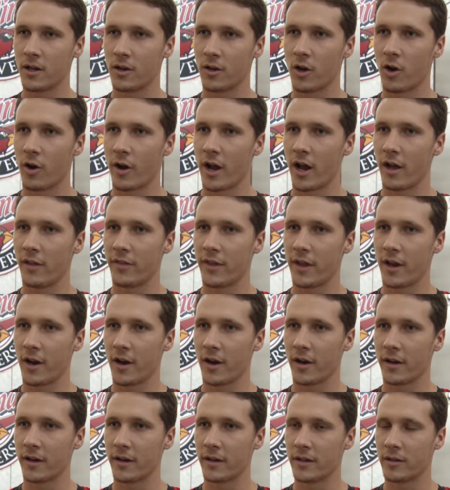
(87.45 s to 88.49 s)
You know, going out
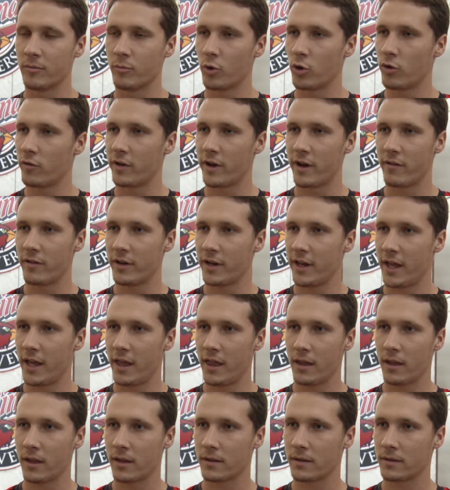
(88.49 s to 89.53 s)
there and improving every
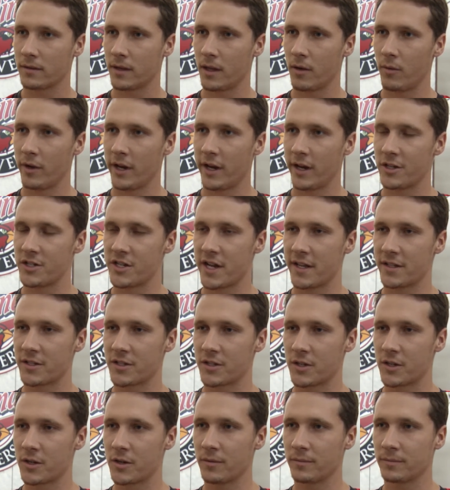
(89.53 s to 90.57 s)
day that we get a
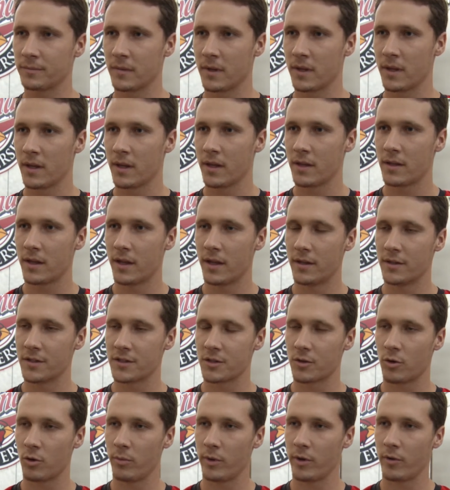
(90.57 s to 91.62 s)
chance to,
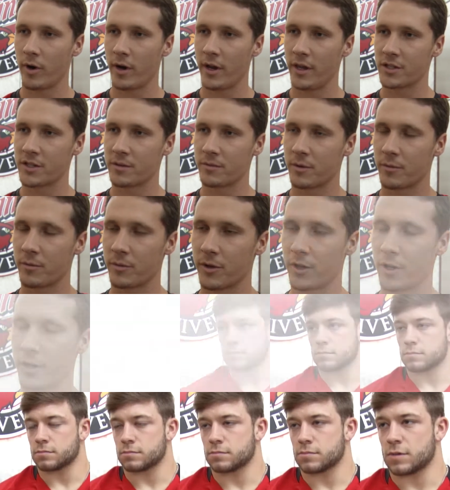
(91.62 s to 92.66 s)
and so we'll be ready September
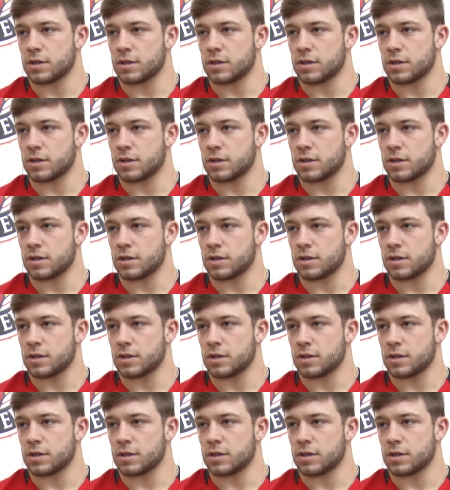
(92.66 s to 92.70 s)
3rd.